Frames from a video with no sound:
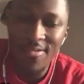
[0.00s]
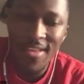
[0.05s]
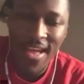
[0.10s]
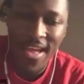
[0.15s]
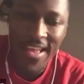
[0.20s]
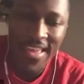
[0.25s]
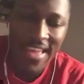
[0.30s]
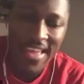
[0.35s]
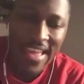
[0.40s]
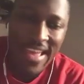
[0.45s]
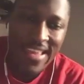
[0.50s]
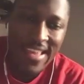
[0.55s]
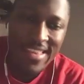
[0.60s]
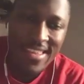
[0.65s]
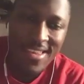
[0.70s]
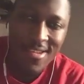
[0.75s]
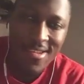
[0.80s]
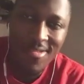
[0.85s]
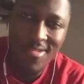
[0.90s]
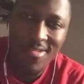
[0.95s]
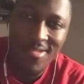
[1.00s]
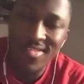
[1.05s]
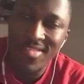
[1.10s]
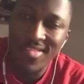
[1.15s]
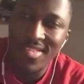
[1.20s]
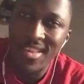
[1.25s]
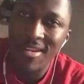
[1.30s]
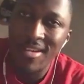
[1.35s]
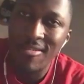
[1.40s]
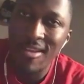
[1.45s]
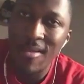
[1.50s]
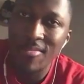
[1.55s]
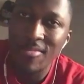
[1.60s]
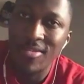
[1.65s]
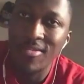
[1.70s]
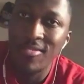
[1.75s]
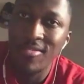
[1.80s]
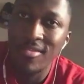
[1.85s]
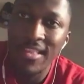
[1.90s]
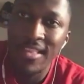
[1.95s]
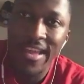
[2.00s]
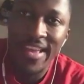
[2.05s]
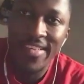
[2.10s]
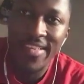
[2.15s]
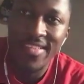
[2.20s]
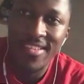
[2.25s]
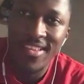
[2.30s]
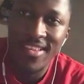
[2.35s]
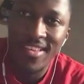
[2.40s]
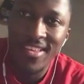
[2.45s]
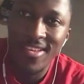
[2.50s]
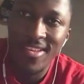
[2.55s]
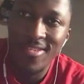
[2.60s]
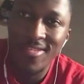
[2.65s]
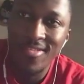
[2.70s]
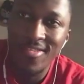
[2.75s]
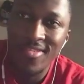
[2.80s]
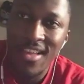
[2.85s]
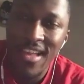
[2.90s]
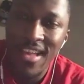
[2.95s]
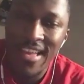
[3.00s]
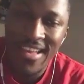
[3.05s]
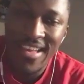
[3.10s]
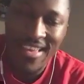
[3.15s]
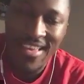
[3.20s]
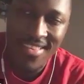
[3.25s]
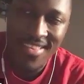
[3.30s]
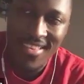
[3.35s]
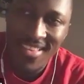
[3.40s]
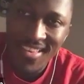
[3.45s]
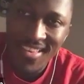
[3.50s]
I can use and see what I'm too lazy to use, I guess.